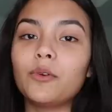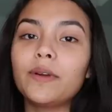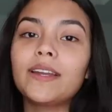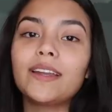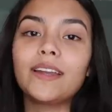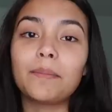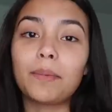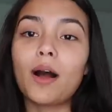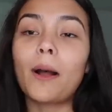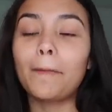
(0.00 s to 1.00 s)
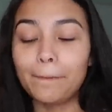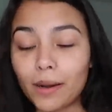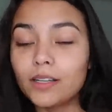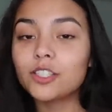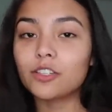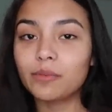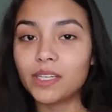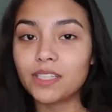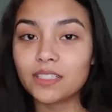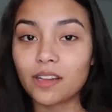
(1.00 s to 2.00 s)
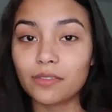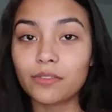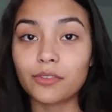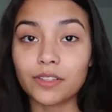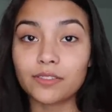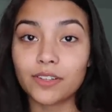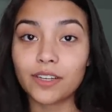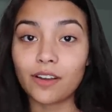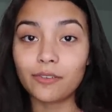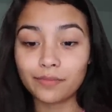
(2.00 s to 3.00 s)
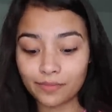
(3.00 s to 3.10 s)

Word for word: We went and bought a bunch of mini stuff for this video.